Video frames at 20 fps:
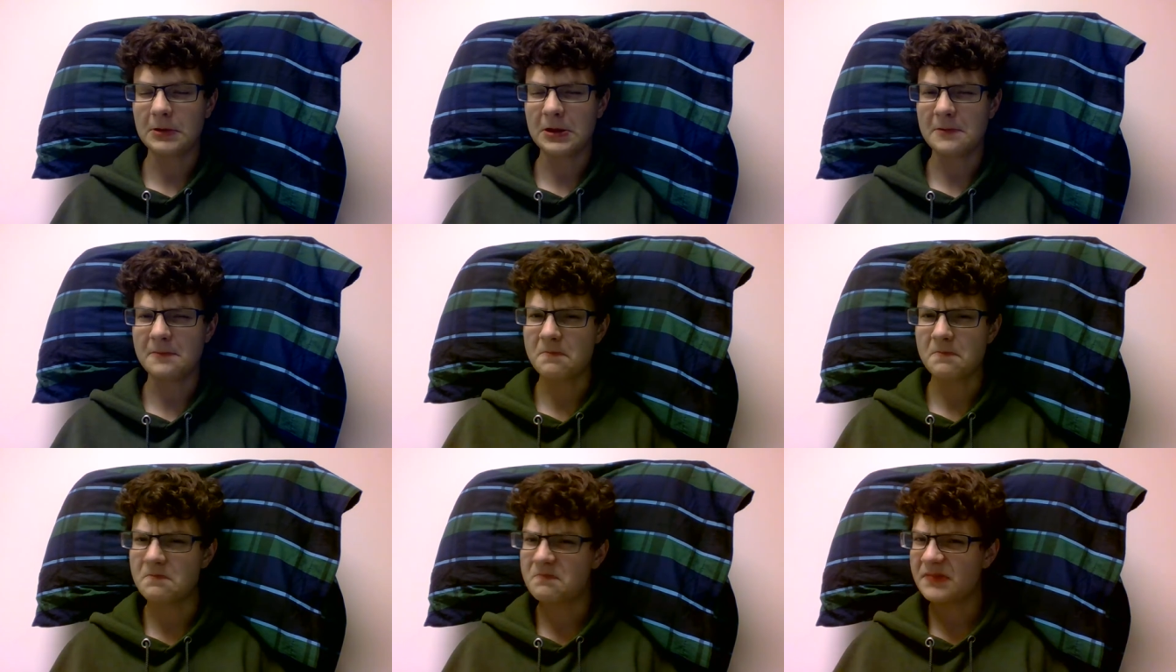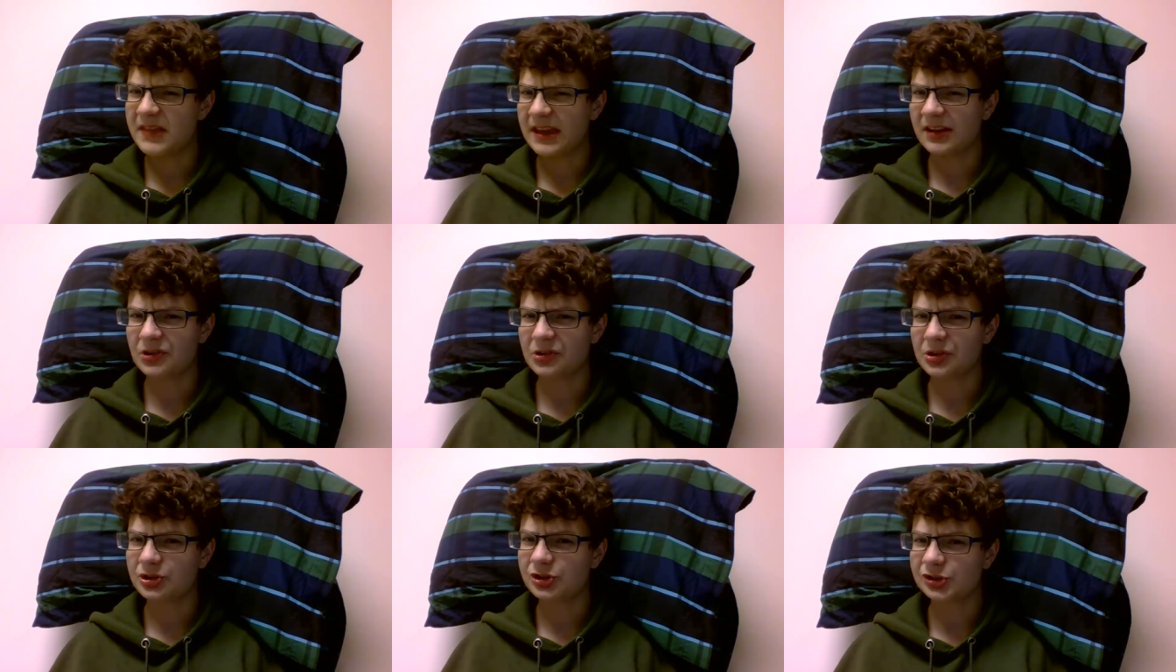an
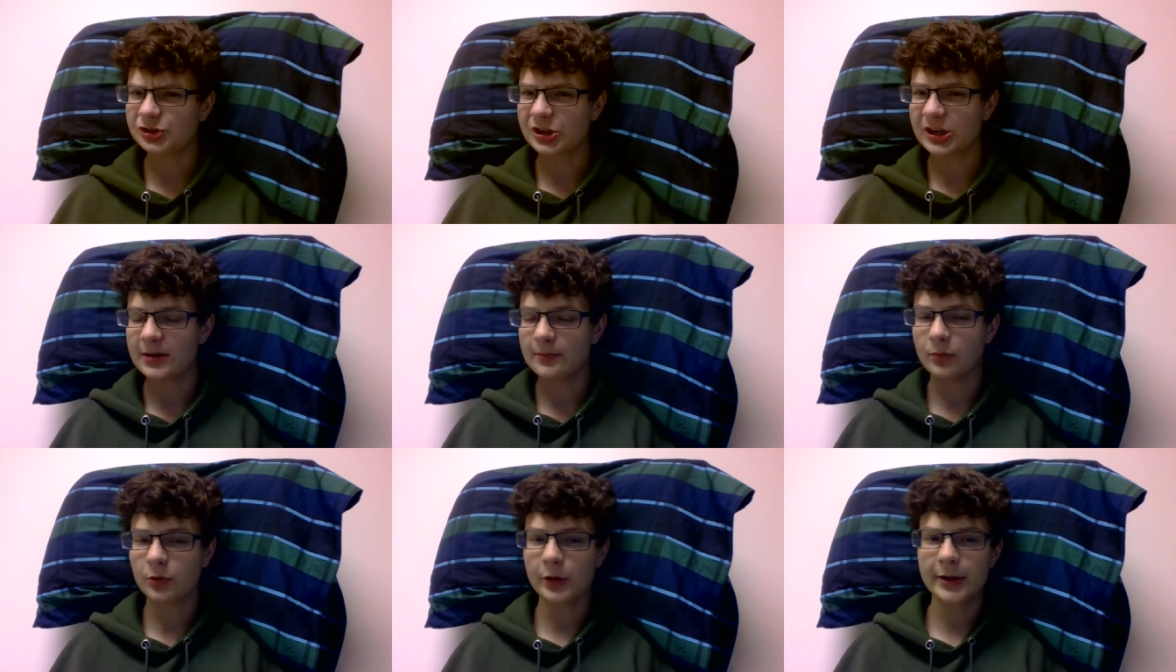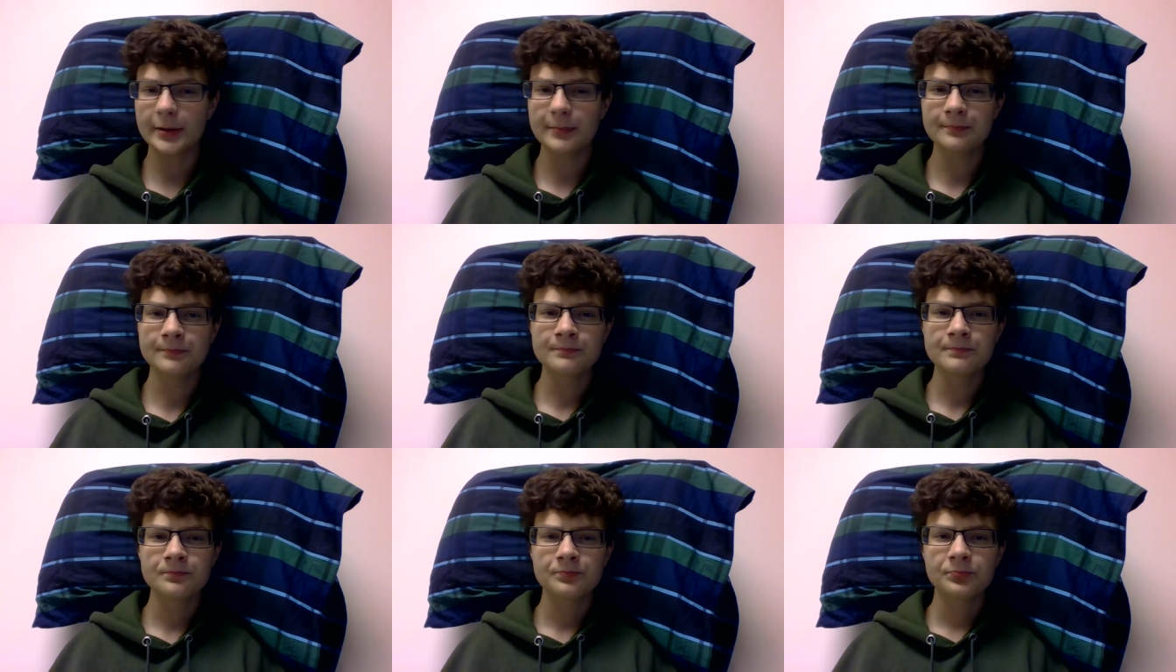English standpoint,
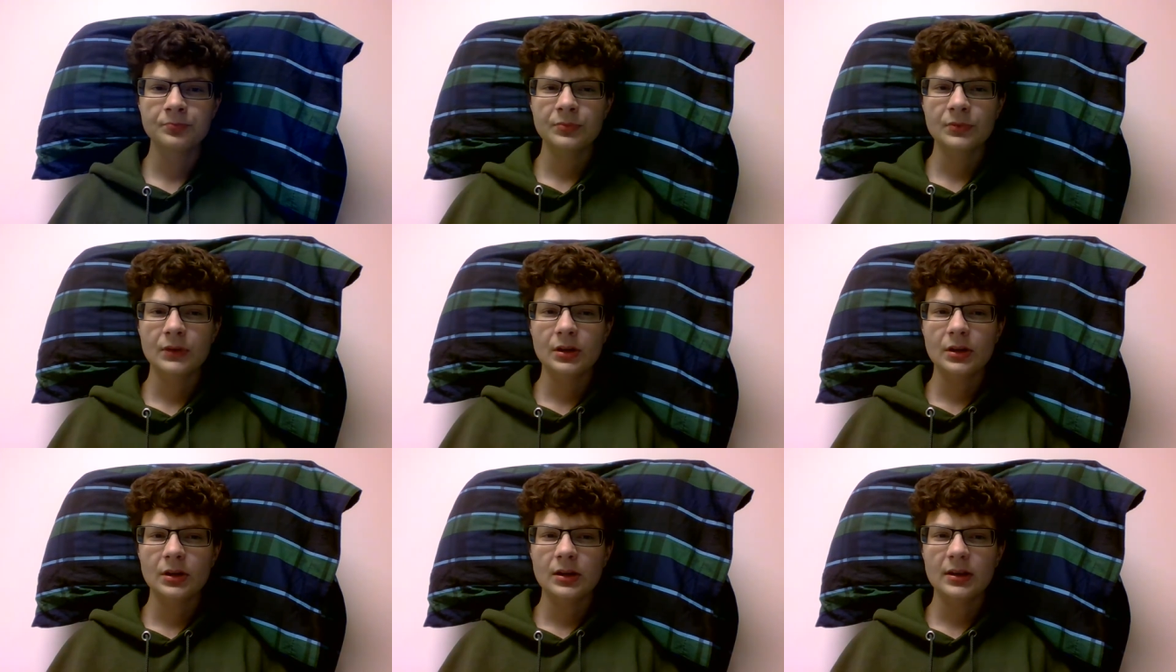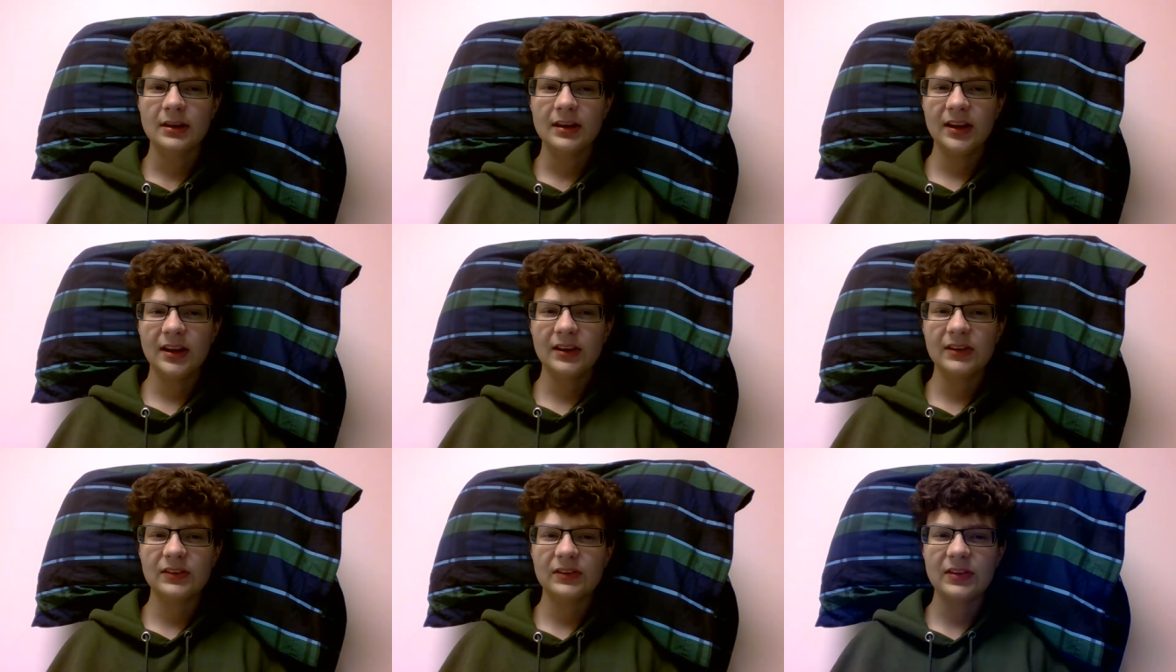
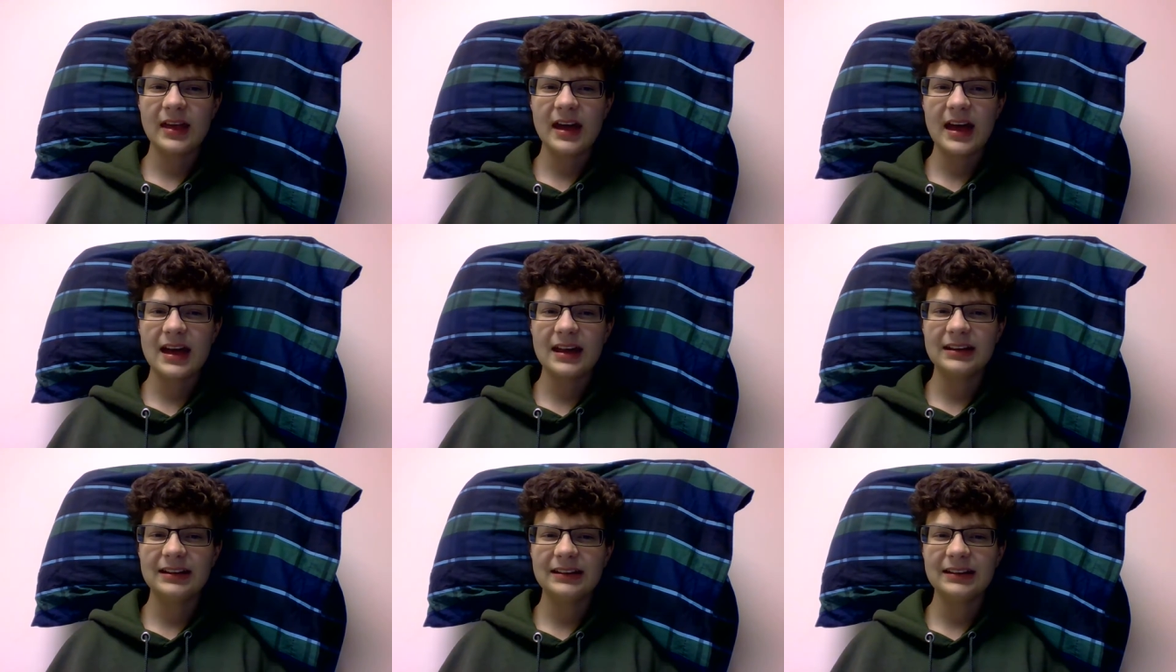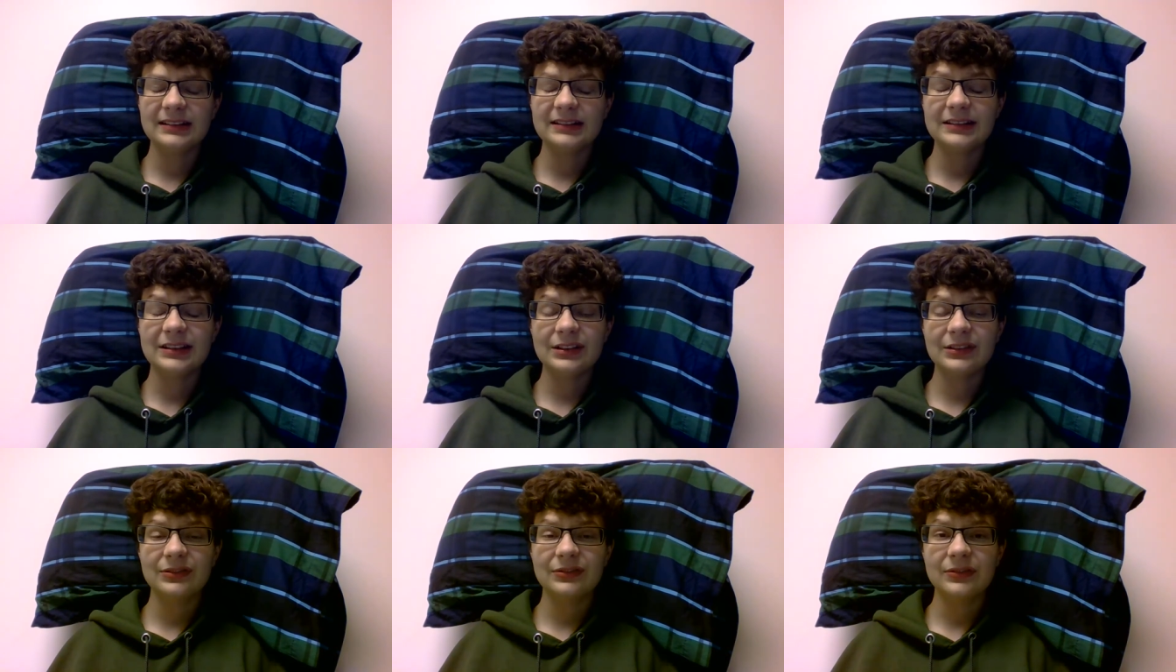is that
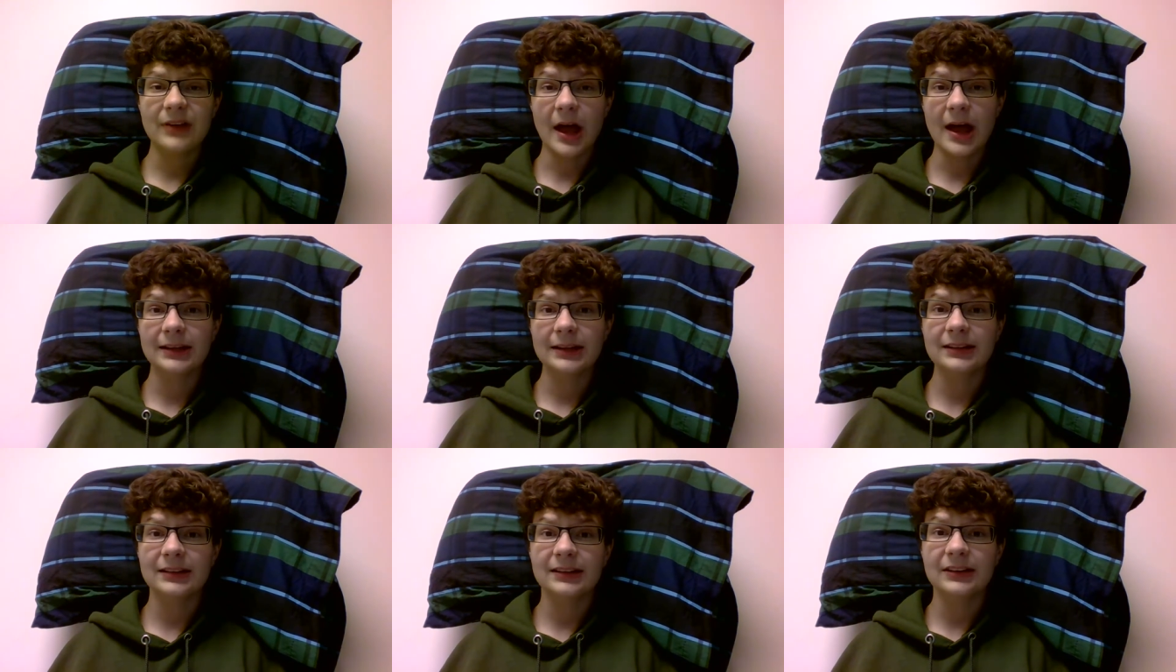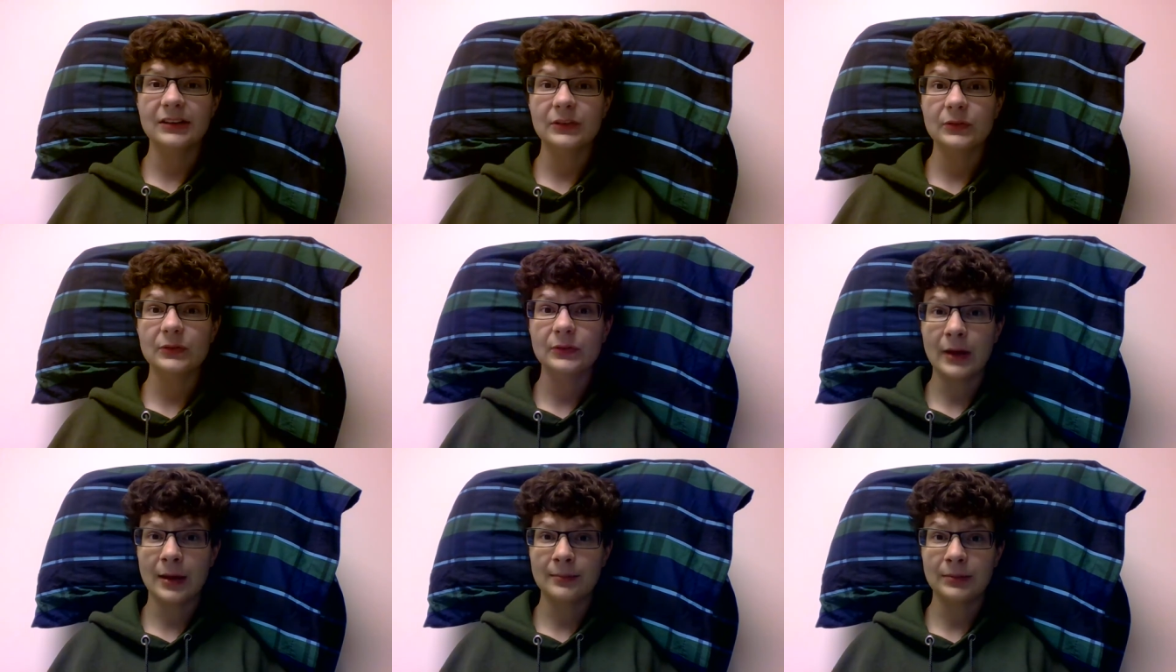it
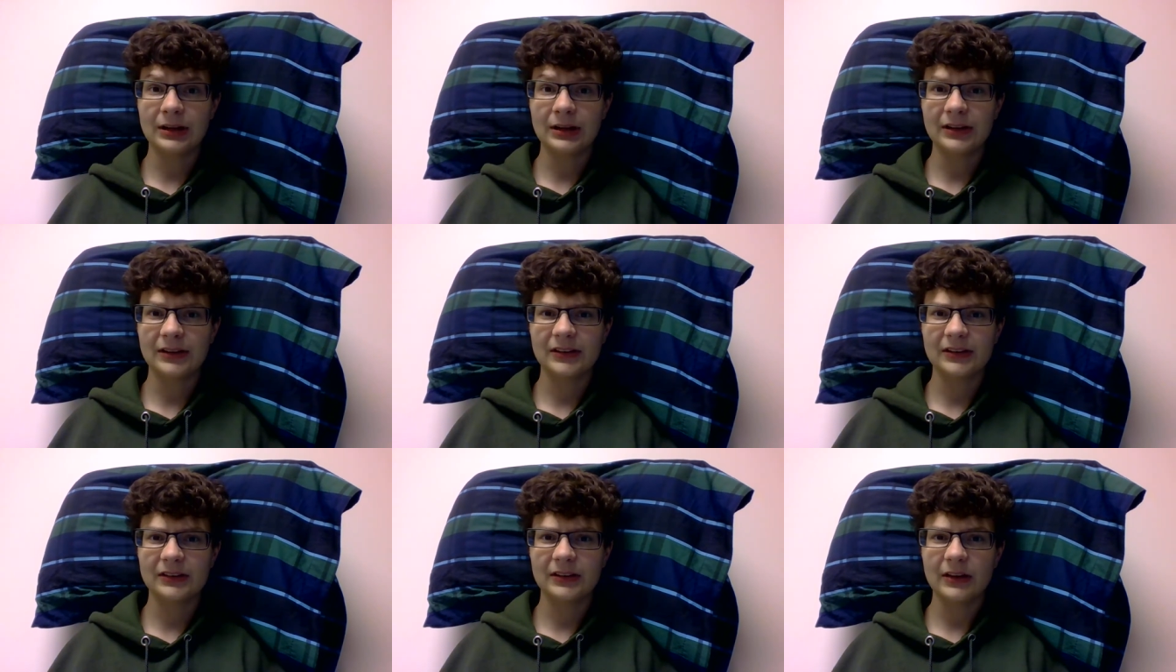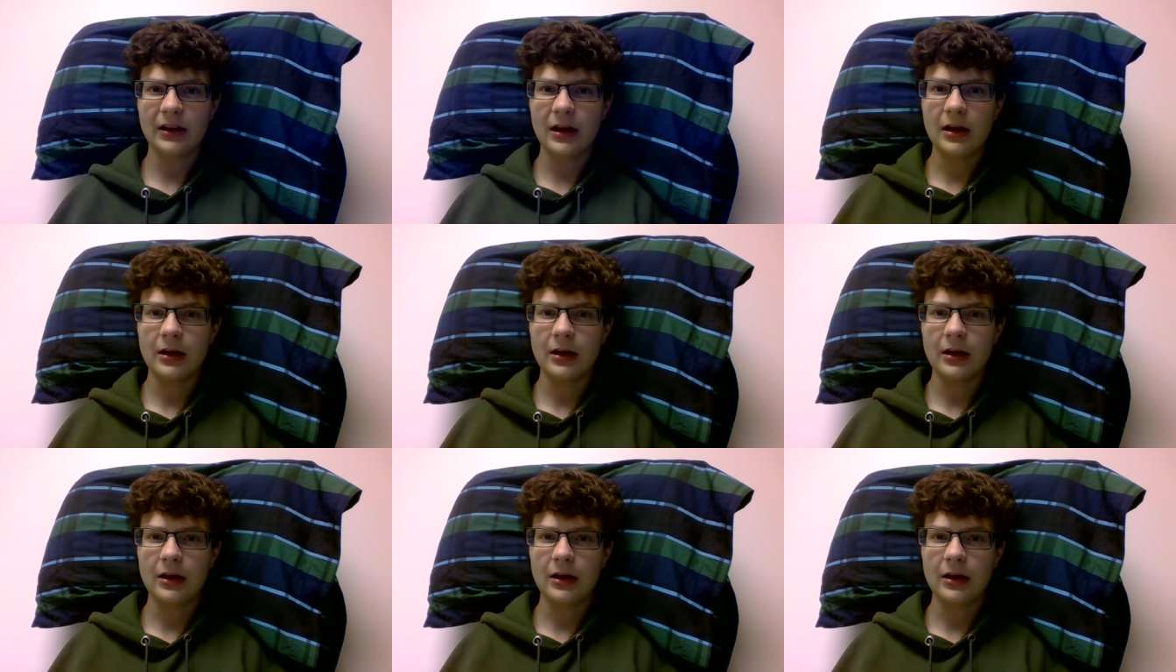defines feminists